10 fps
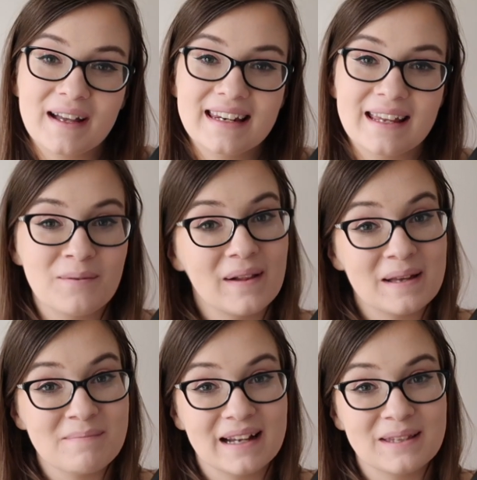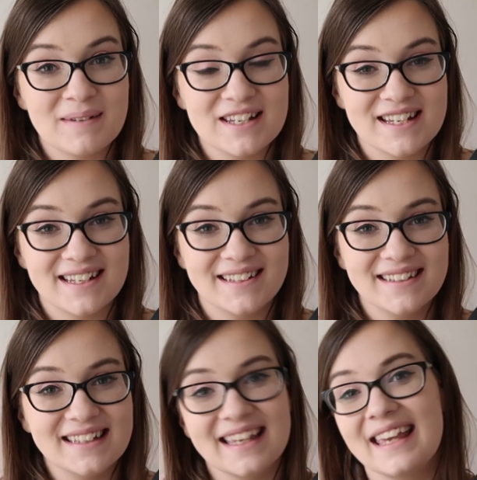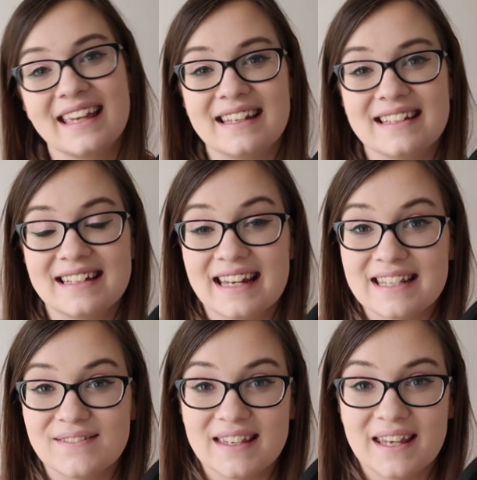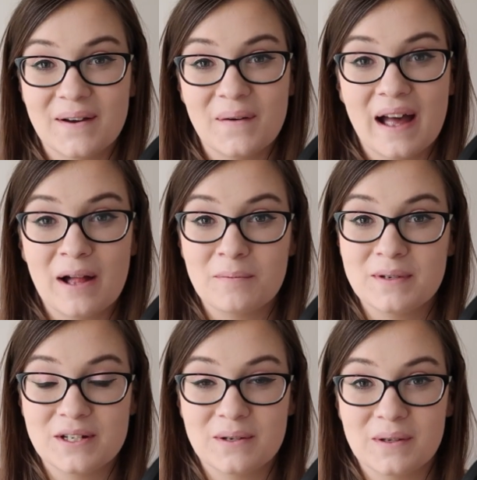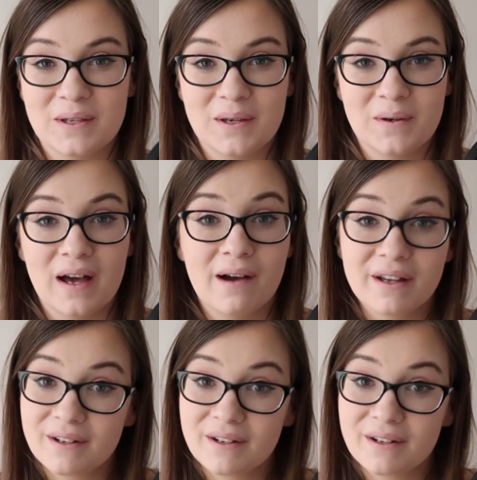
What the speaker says: everyone and welcome back to my channel. In today's video I'll be showing you how I